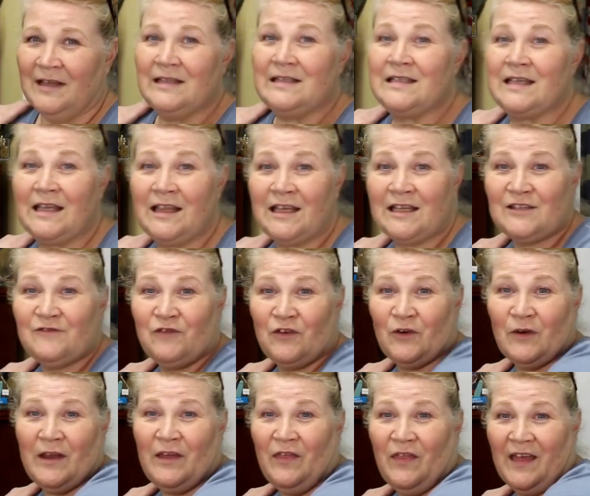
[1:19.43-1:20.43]
See this
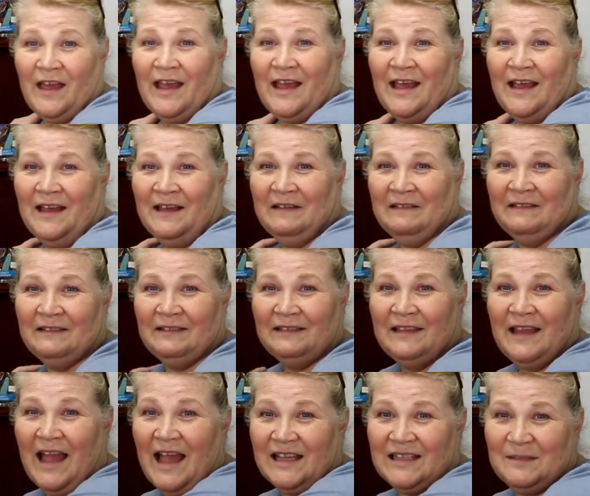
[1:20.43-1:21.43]
furry thing?
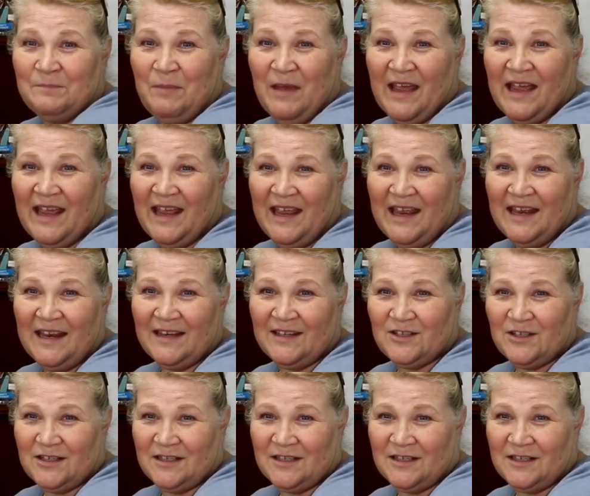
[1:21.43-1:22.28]
That's Paige.